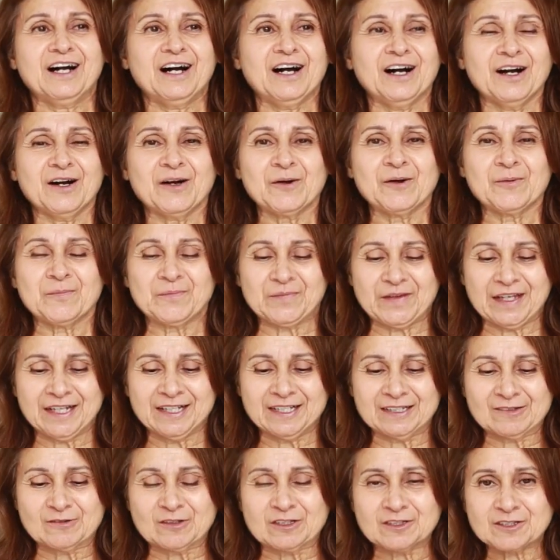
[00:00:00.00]
Um,
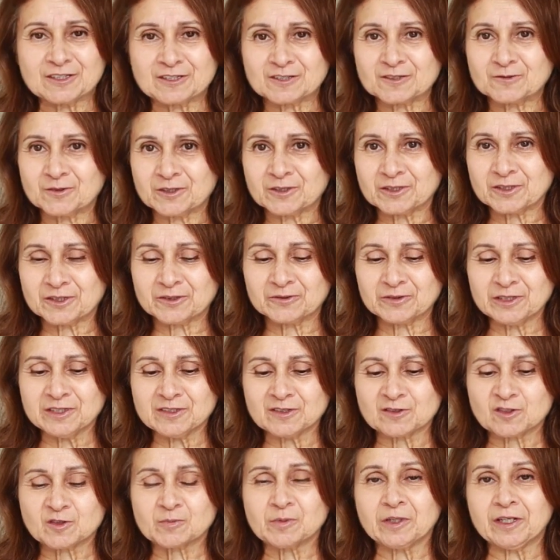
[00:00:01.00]
and this is one of the
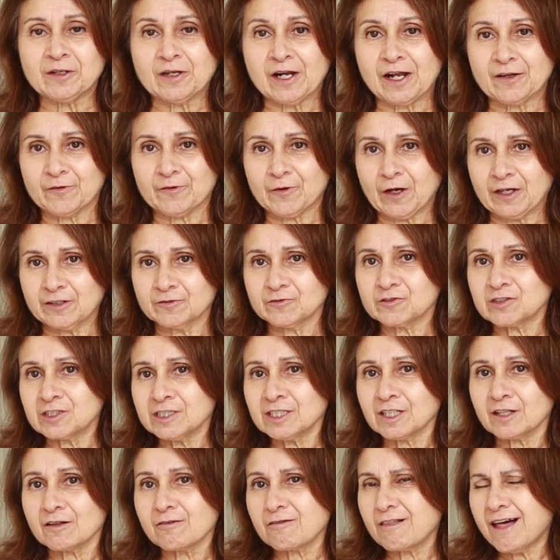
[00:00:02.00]
reasons, but I've, I've
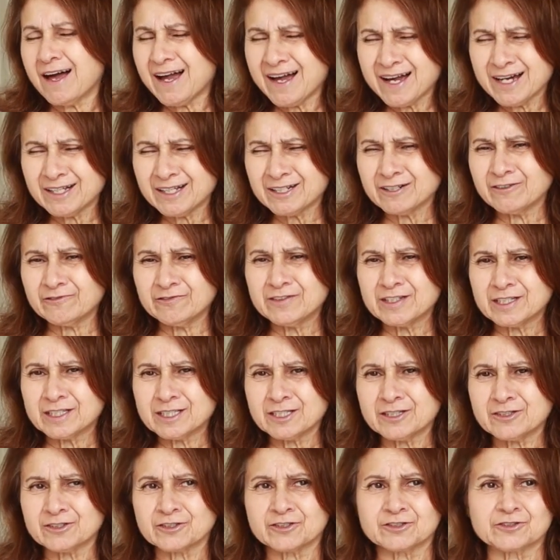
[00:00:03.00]
seen a lot of
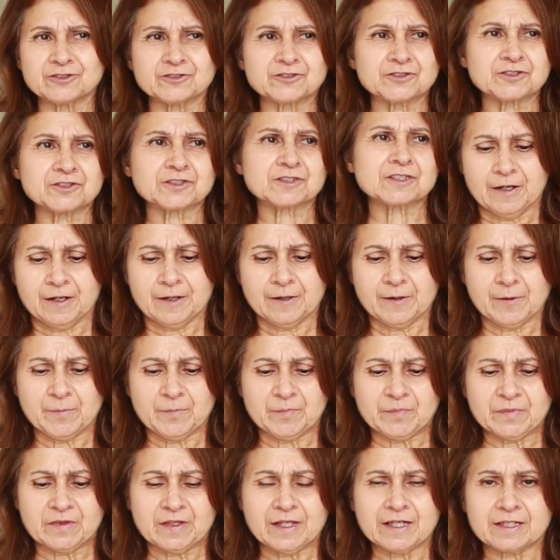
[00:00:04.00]
knitters
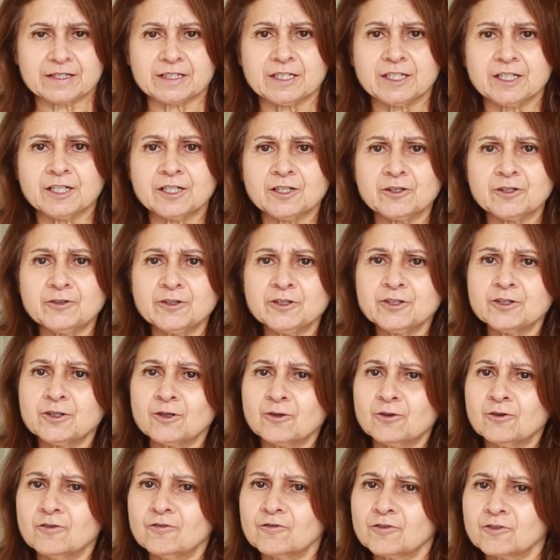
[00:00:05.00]
um, that carry
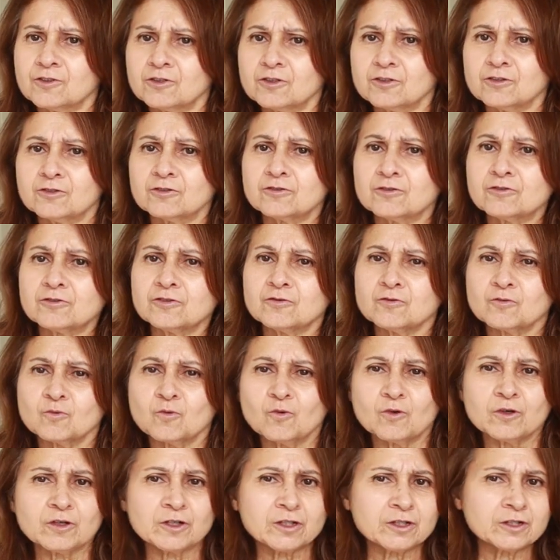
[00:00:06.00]
over
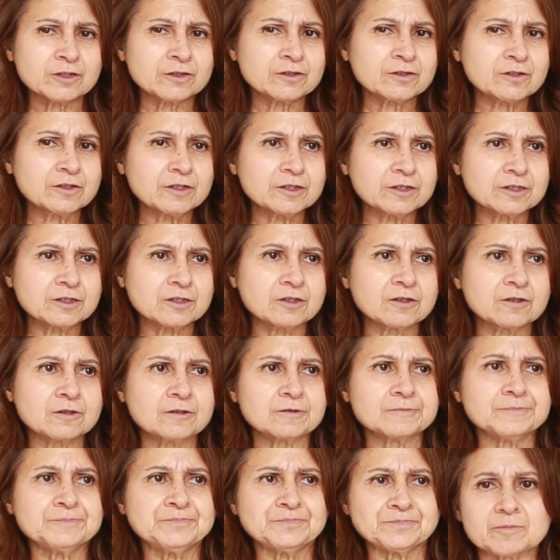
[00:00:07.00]
one
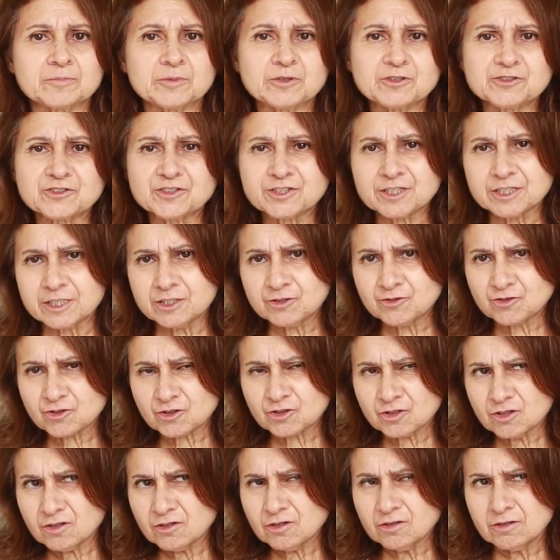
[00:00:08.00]
little
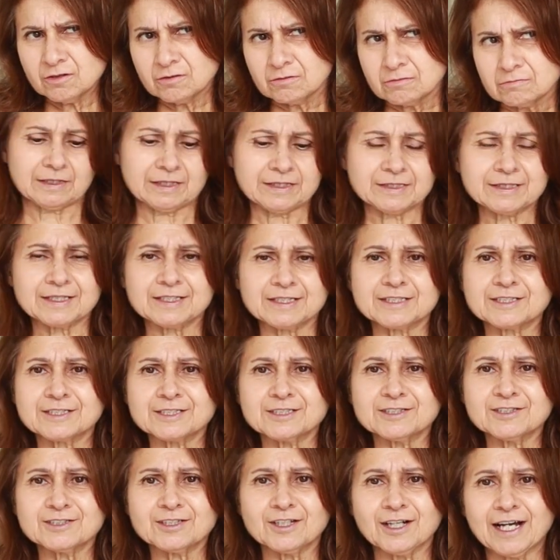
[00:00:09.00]
procedure. I guess
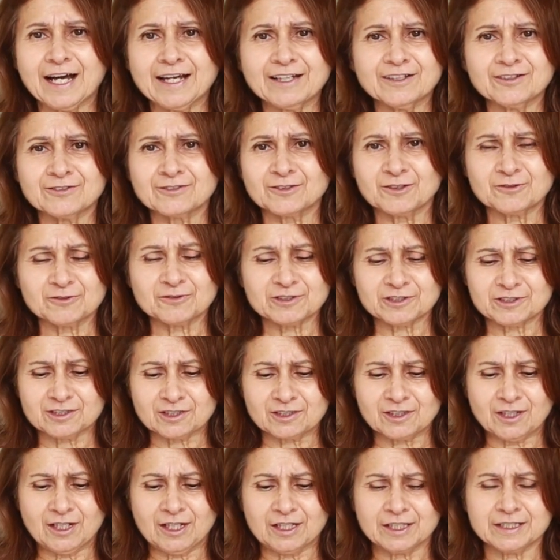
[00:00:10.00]
it's, I don't know what to
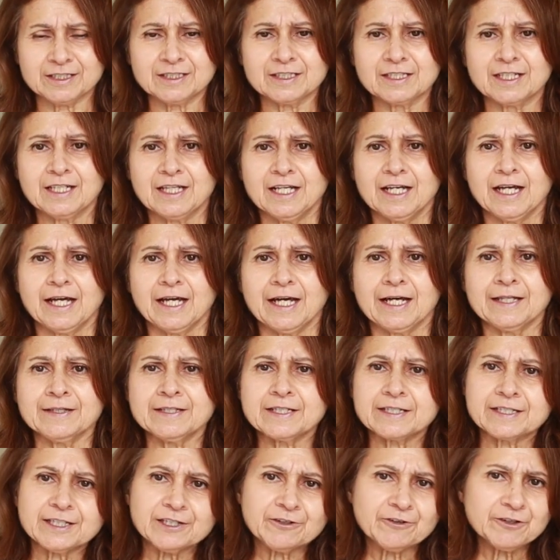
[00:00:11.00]
call it. And
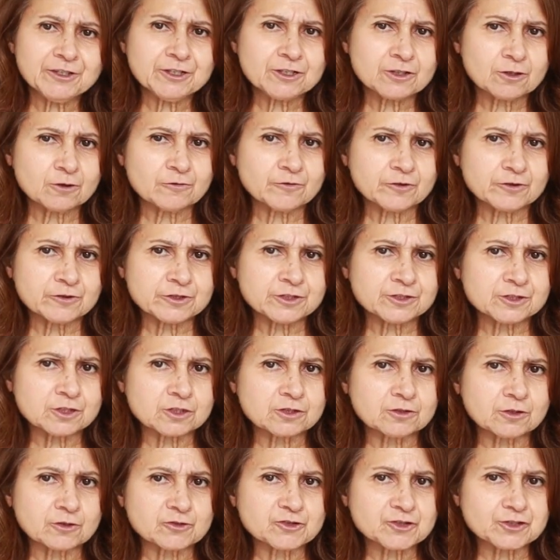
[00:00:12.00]
they carry it over into
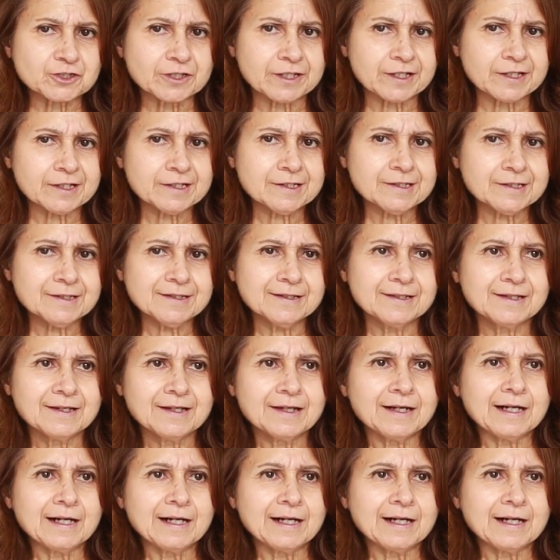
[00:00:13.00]
crochet.